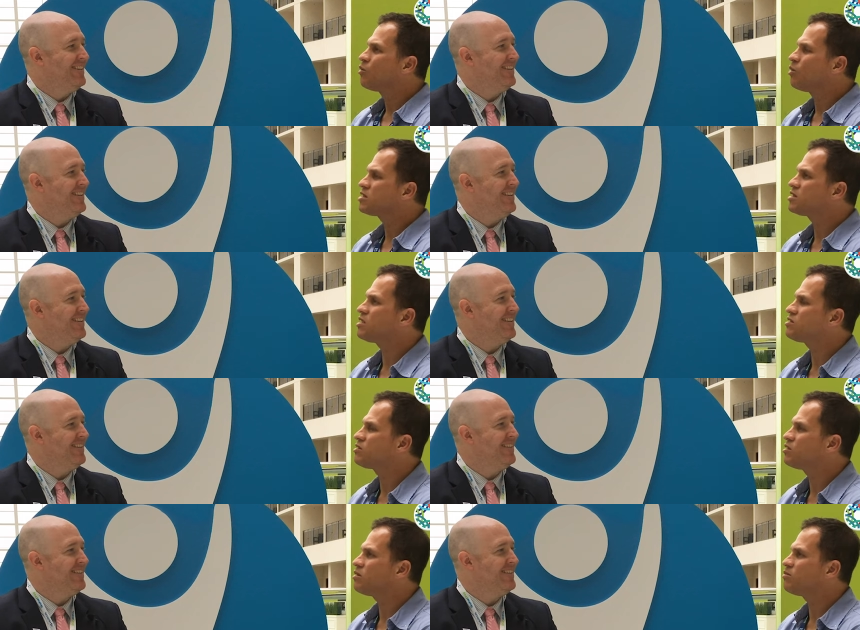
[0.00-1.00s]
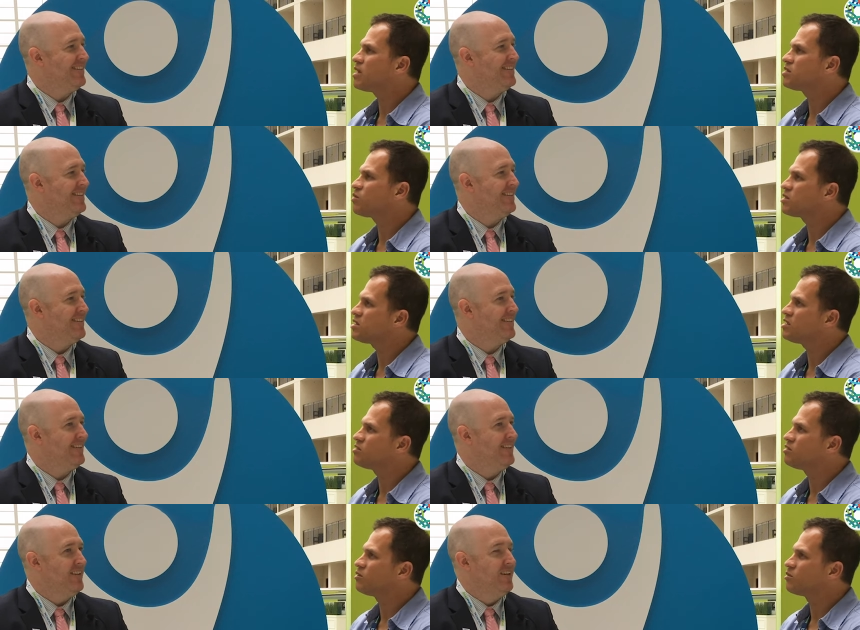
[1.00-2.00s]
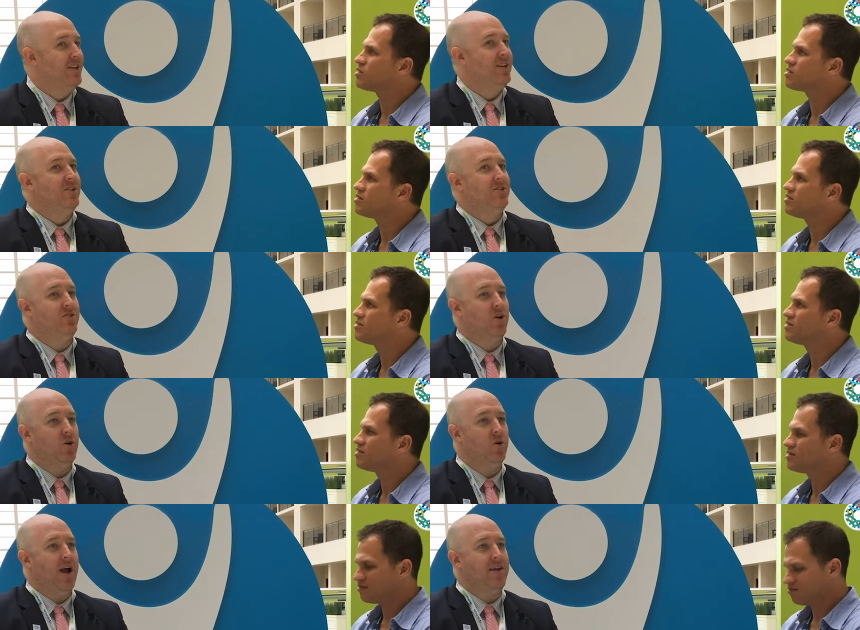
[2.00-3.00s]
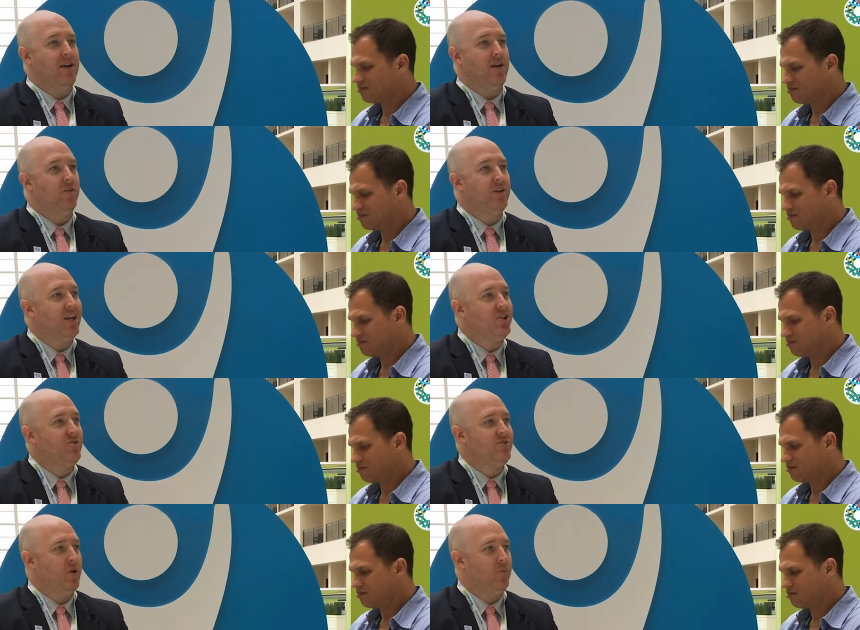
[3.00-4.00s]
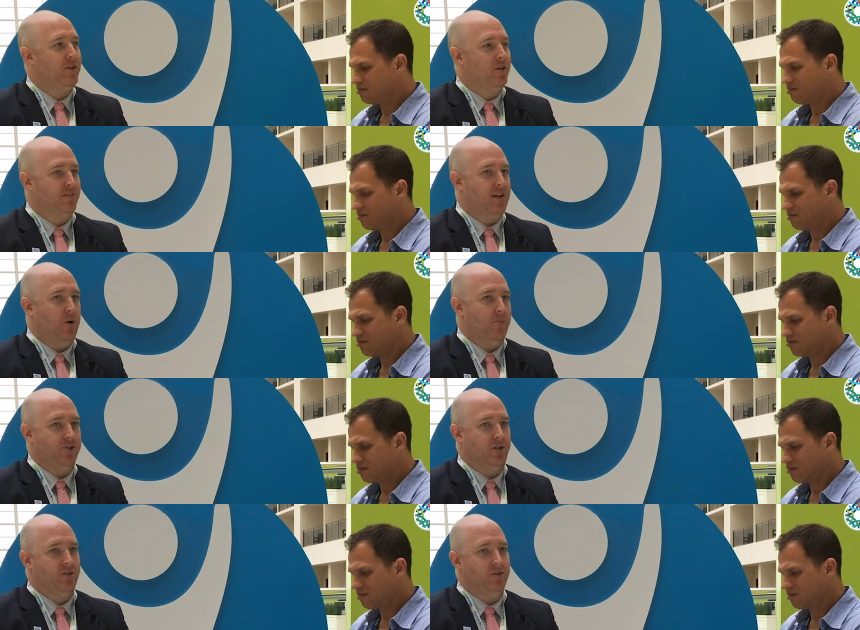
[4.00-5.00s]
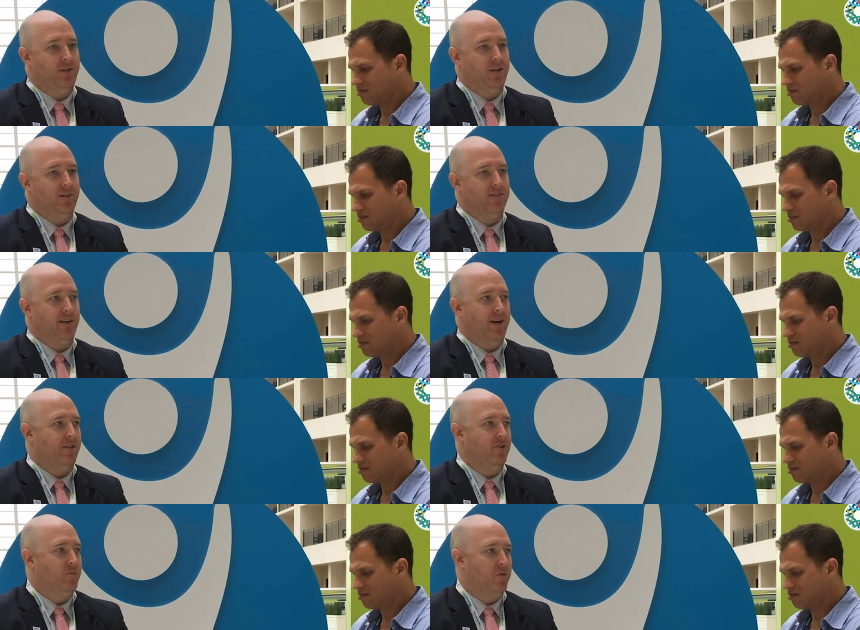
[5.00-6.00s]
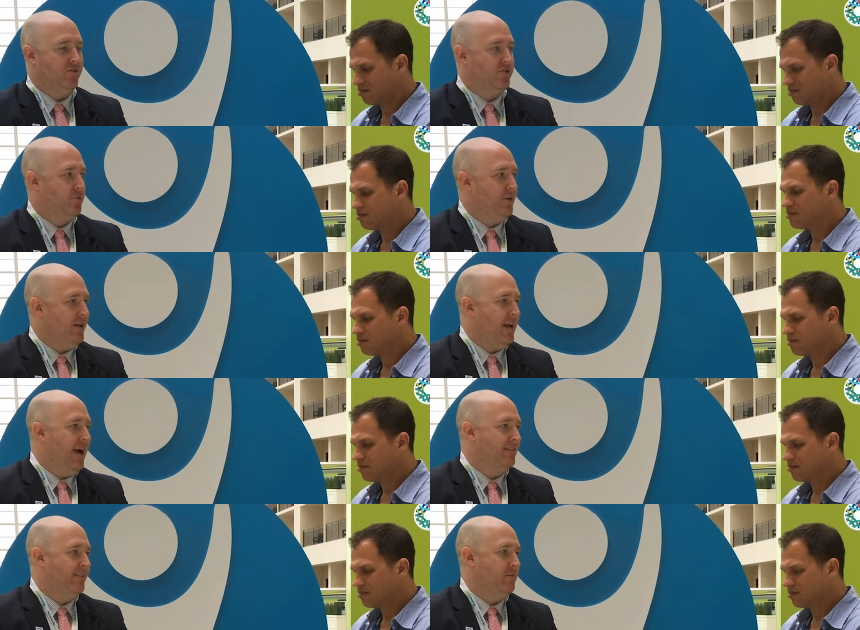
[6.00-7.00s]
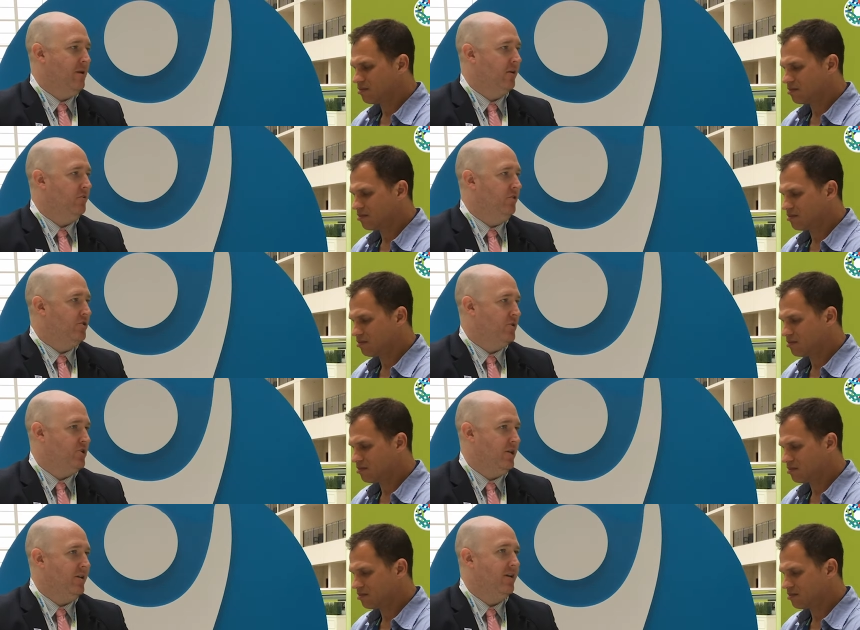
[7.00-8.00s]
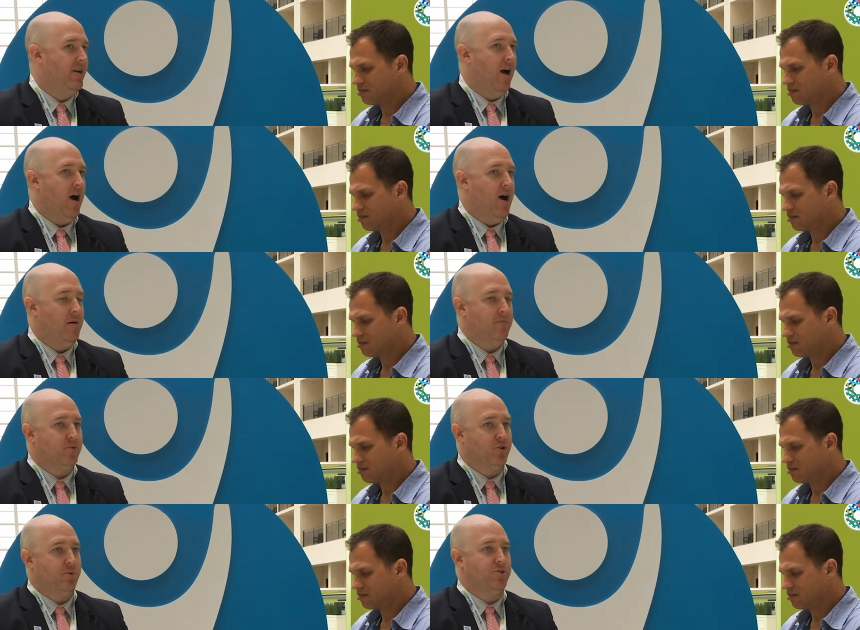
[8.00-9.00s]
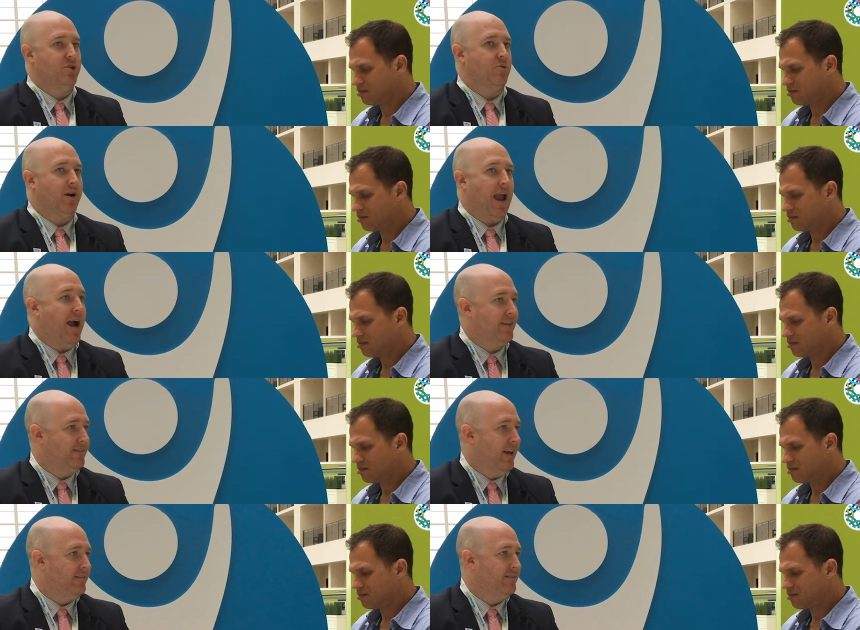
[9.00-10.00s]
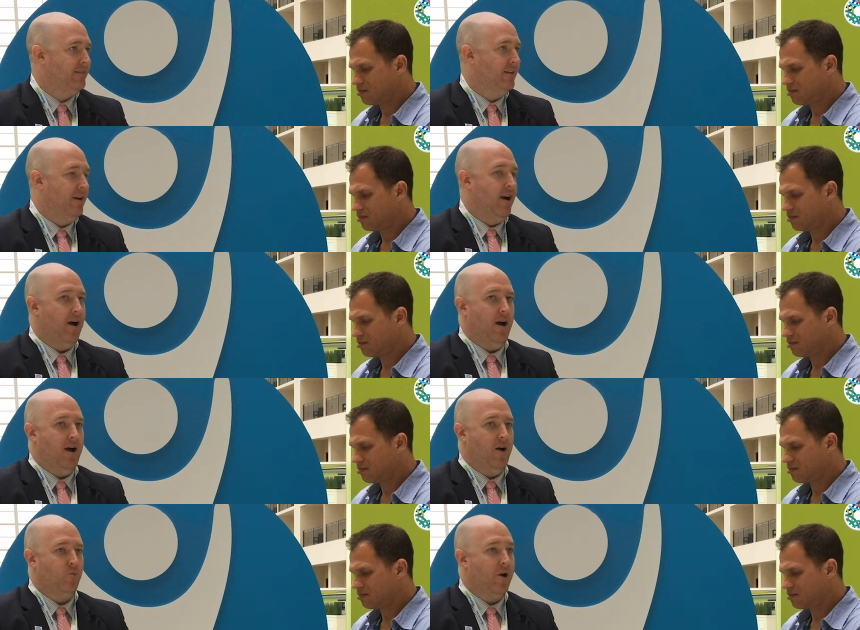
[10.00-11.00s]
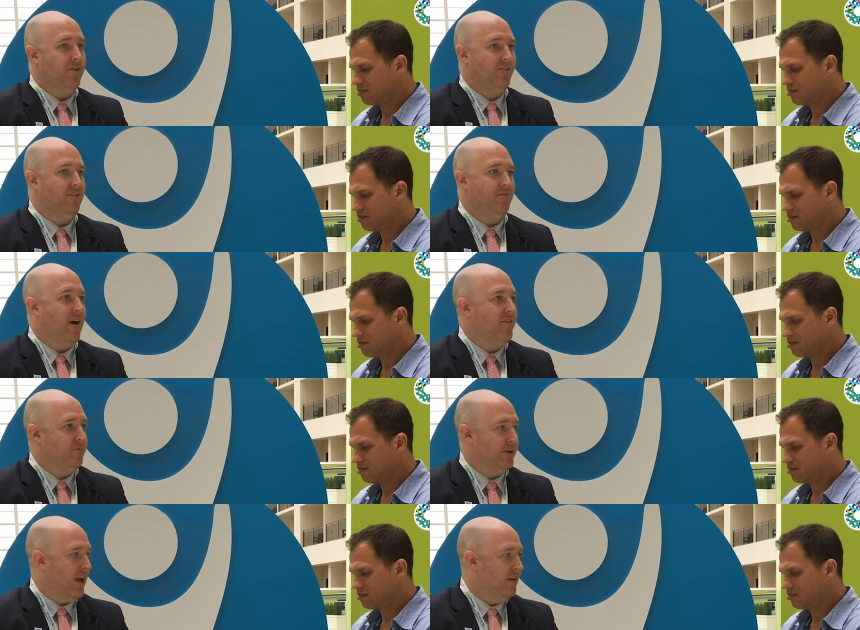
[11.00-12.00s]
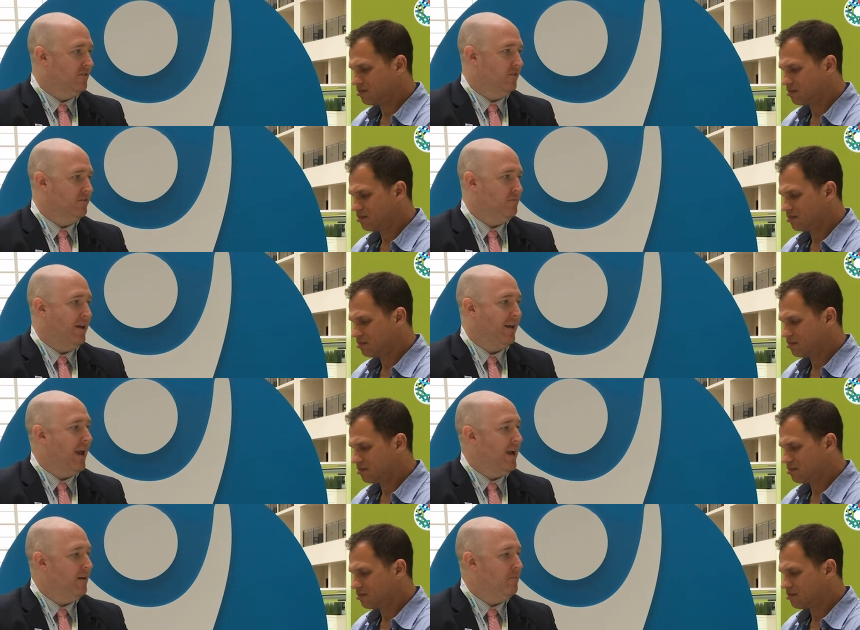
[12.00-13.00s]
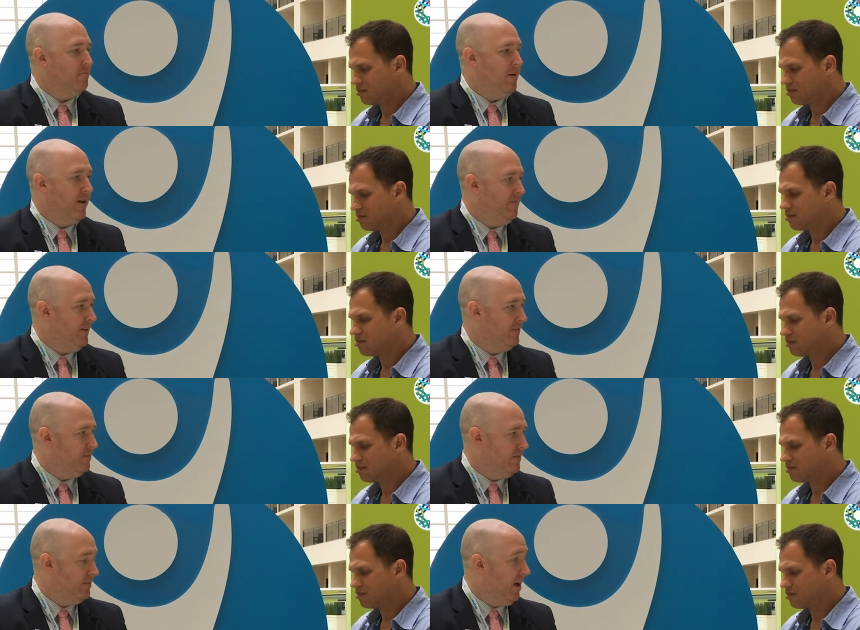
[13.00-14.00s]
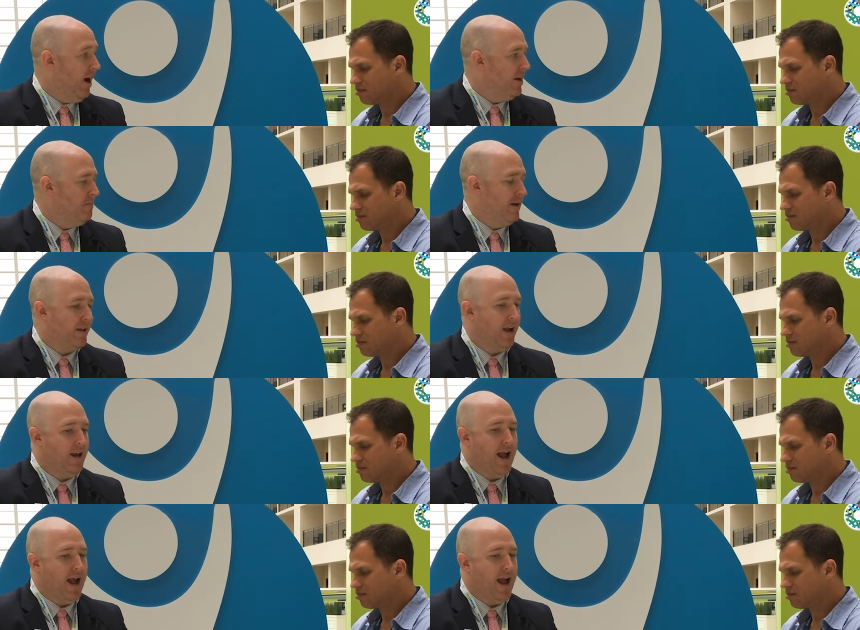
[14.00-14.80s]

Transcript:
Speaker 1: What states are
Speaker 2: doing best? What states are doing worst? So, I, on the issues that we looked at, which include things like newborn screening, access to medical nutrition, um, prescription drug access, uh, rare disease advisory councils, Medicaid benefit design, Medicaid